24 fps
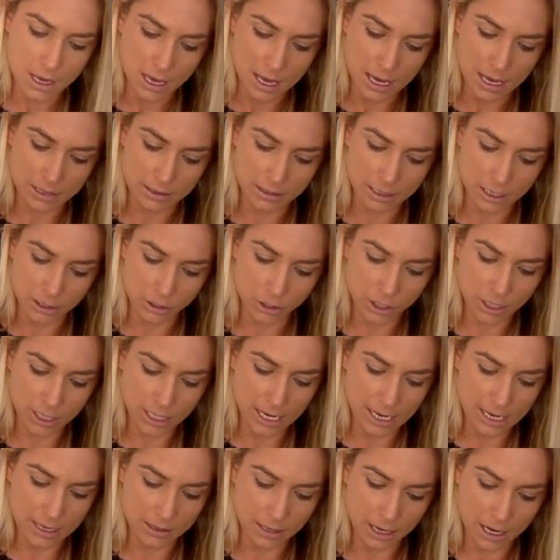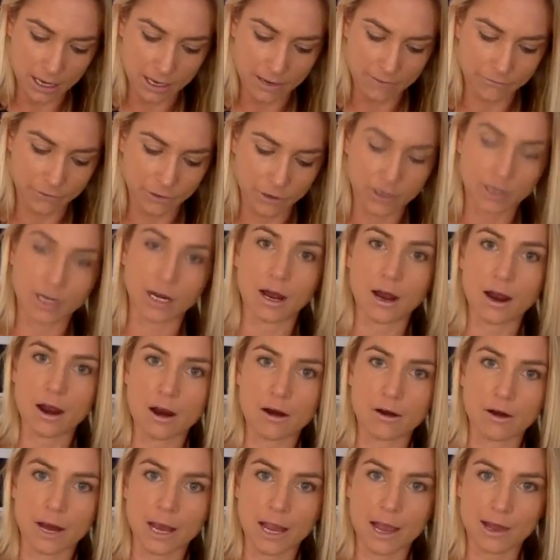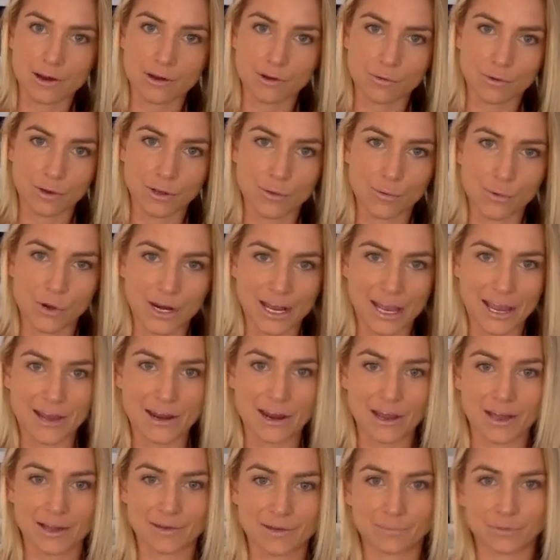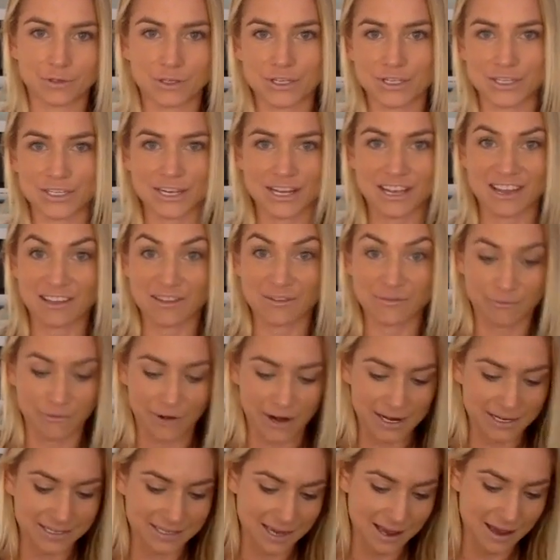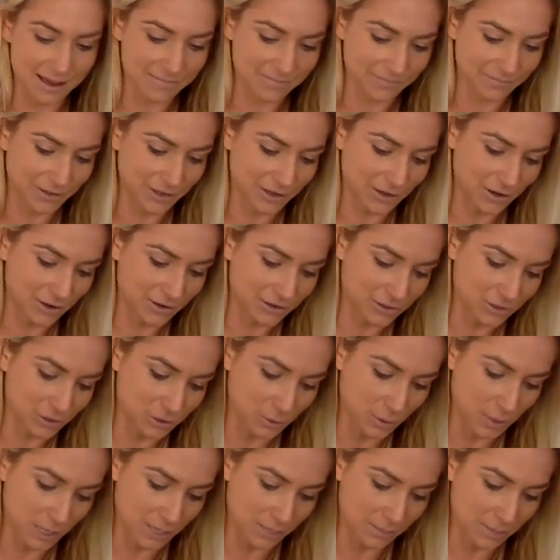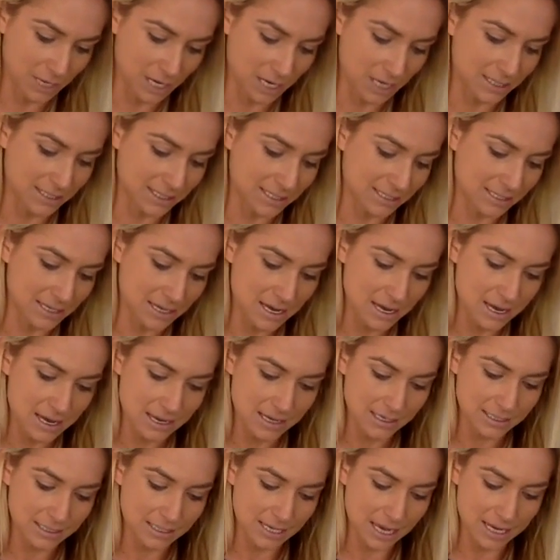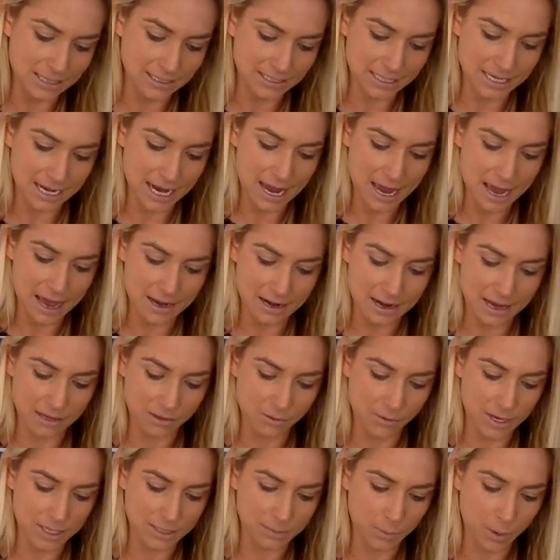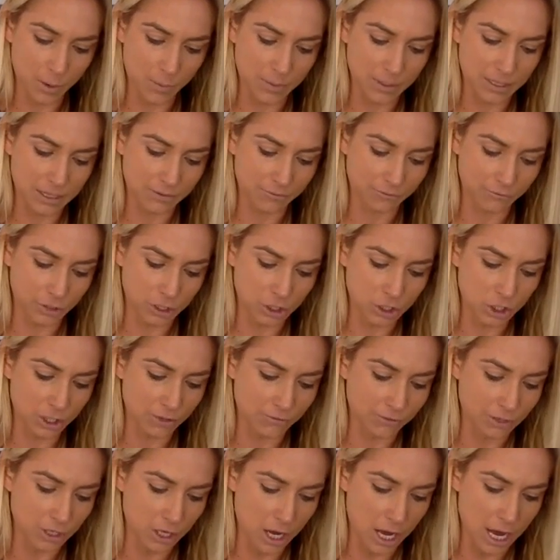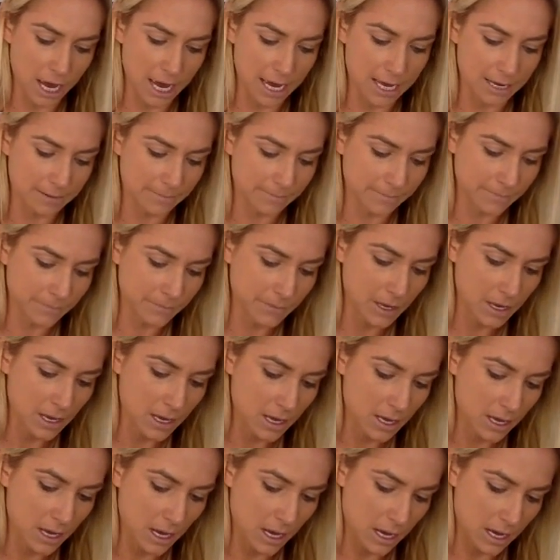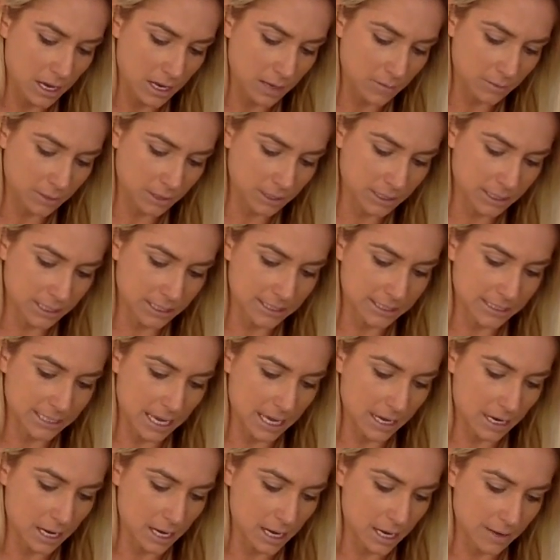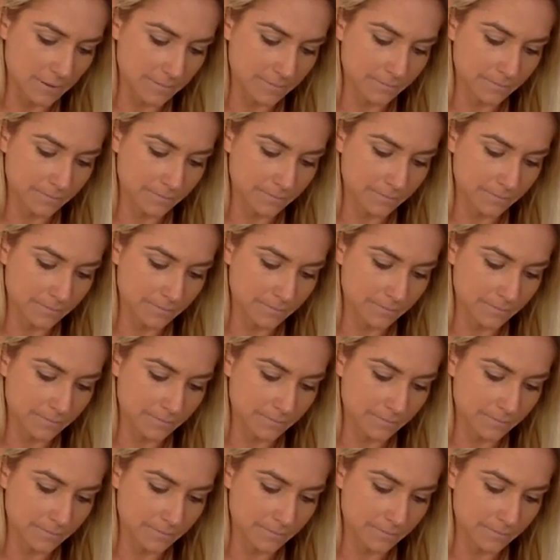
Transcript: And then you can either, if you're in a hurry and you really want to eat it, just stick it in the freezer, you know, 20 minutes, slice it out. Otherwise, pop it in the fridge overnight, just to set it.